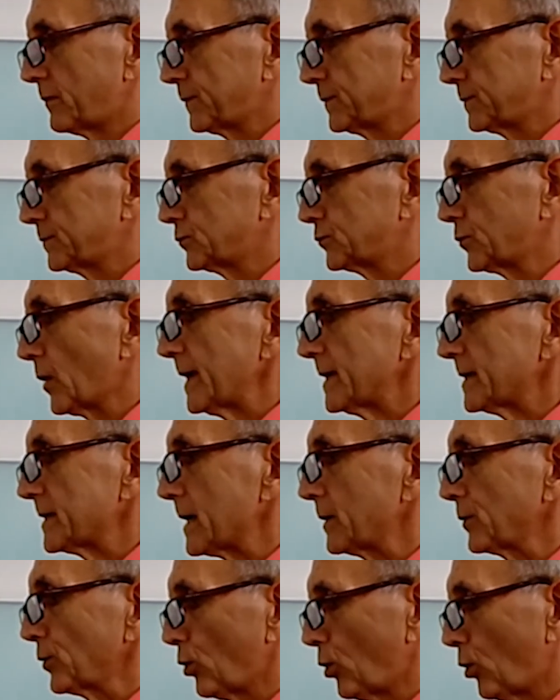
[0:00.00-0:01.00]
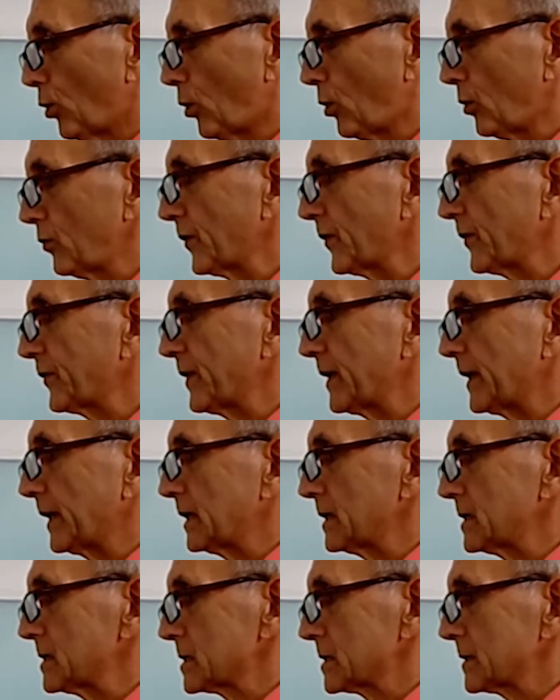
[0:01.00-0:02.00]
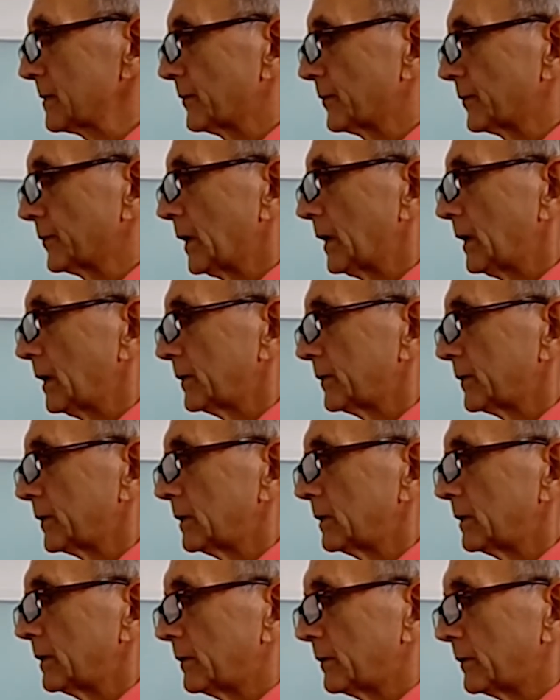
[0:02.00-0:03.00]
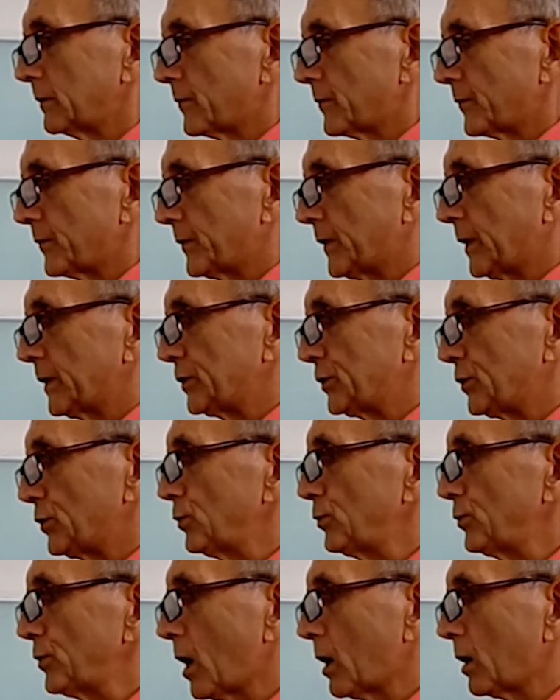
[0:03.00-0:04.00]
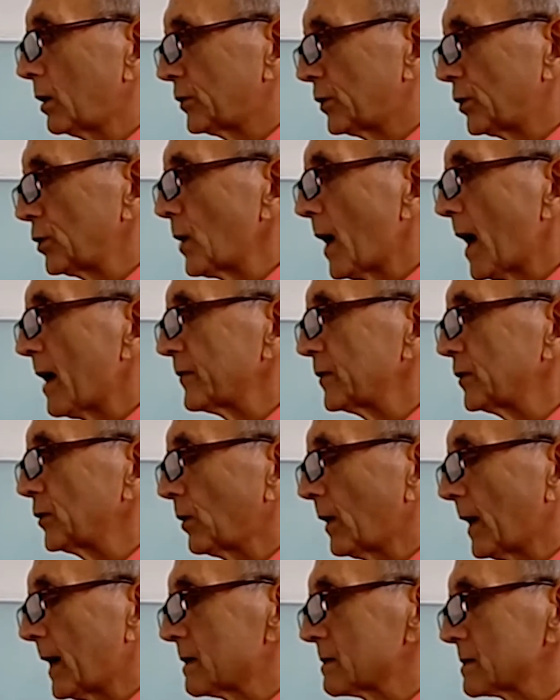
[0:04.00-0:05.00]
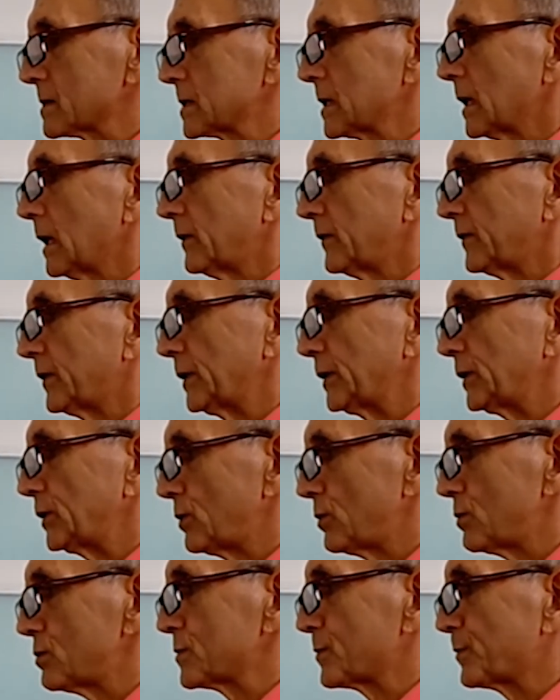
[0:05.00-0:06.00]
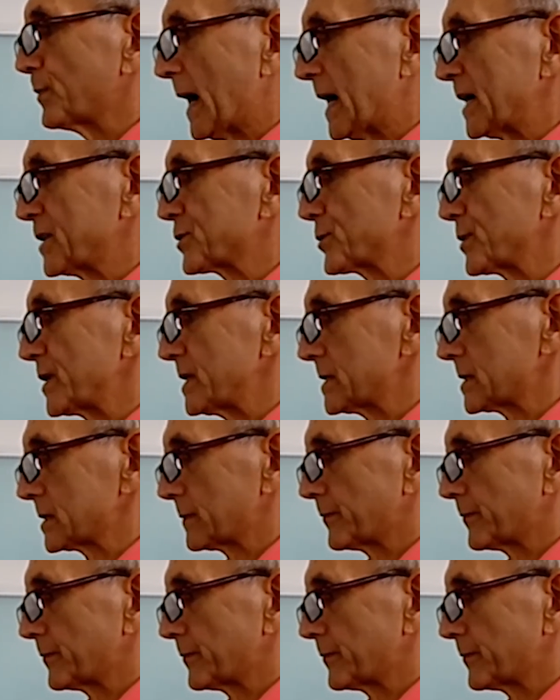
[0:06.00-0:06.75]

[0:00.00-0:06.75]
Write down all the things that you have in your house that use batteries.